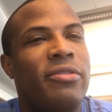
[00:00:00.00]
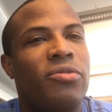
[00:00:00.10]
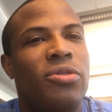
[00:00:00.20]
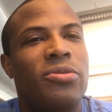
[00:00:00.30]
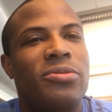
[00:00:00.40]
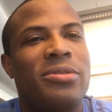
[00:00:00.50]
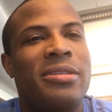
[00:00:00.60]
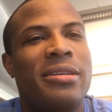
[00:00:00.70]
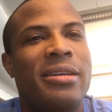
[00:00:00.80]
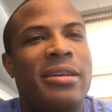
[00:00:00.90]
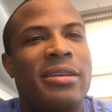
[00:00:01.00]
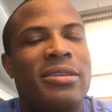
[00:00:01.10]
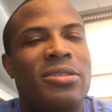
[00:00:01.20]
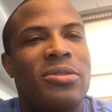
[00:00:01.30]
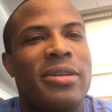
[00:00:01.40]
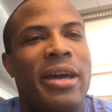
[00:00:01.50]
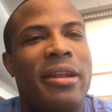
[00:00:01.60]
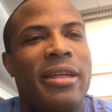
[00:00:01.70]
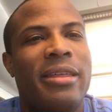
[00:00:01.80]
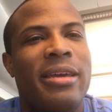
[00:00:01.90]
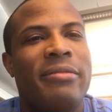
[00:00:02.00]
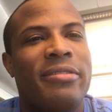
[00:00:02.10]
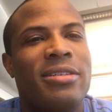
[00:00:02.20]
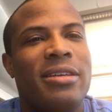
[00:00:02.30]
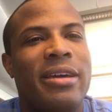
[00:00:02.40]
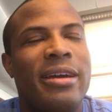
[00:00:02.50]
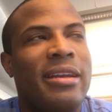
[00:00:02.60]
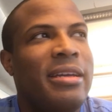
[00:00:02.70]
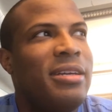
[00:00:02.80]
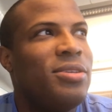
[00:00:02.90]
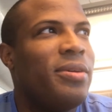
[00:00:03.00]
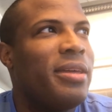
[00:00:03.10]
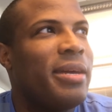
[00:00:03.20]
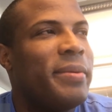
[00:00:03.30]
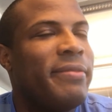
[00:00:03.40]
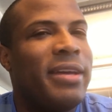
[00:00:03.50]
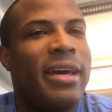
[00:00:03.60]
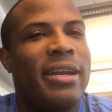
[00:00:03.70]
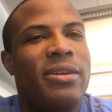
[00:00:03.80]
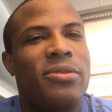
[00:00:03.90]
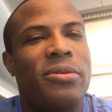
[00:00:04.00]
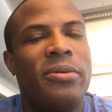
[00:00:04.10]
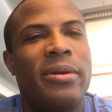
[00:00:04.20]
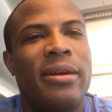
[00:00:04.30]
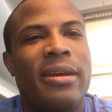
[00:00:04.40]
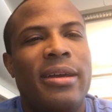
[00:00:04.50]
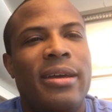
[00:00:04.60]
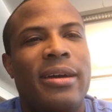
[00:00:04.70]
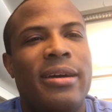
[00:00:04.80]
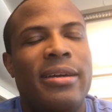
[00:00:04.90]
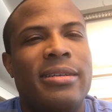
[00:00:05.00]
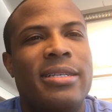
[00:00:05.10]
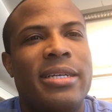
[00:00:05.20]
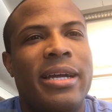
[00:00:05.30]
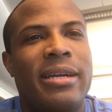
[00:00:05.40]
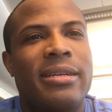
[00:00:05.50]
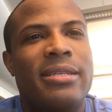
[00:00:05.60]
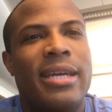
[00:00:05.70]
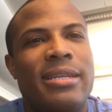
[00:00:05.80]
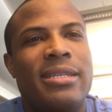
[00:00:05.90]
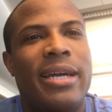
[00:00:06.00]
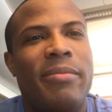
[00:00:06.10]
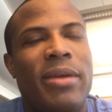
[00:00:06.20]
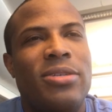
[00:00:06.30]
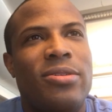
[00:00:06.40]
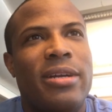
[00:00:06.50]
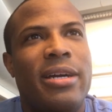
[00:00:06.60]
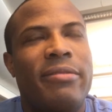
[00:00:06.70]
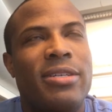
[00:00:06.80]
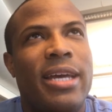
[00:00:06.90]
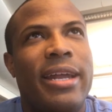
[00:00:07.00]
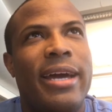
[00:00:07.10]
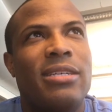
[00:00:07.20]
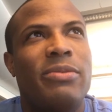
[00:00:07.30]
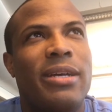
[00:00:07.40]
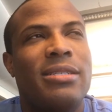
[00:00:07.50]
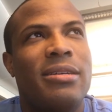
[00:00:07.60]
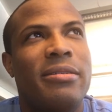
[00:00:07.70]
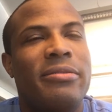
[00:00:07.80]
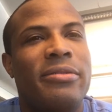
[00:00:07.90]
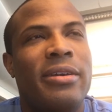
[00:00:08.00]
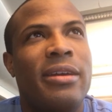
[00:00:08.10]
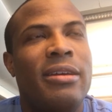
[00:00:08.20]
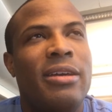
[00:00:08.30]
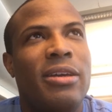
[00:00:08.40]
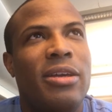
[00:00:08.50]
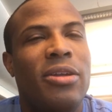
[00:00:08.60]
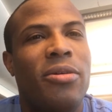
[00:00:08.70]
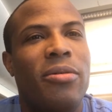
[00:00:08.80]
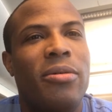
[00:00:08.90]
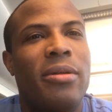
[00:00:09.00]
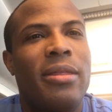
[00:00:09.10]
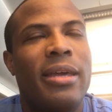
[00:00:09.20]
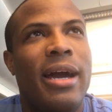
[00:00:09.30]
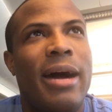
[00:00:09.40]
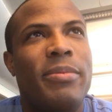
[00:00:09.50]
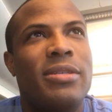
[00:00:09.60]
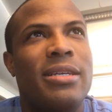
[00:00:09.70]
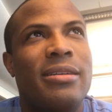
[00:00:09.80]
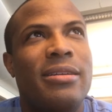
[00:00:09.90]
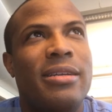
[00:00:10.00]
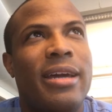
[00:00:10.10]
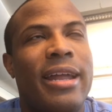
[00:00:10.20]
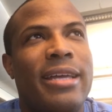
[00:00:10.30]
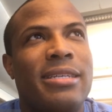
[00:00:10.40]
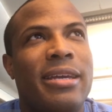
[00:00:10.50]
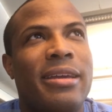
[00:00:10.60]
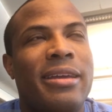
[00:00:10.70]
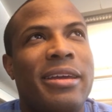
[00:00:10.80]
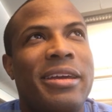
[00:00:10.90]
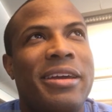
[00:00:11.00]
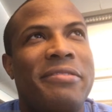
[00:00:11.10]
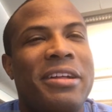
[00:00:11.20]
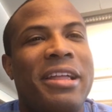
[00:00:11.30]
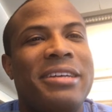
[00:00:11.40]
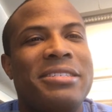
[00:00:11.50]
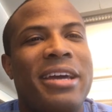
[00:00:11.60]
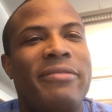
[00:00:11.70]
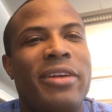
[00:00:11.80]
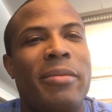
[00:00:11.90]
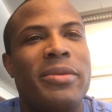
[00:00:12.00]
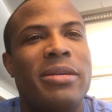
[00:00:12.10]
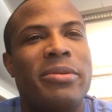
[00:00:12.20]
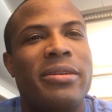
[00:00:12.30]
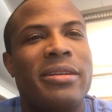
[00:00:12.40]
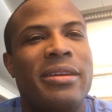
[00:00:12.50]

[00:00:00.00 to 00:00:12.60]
used? So kind of like the inverse of that. So I think I'm gonna have to add a new intent type that sort of covers that aspect of, you know, the opposite. Not asking if the glass is half empty, but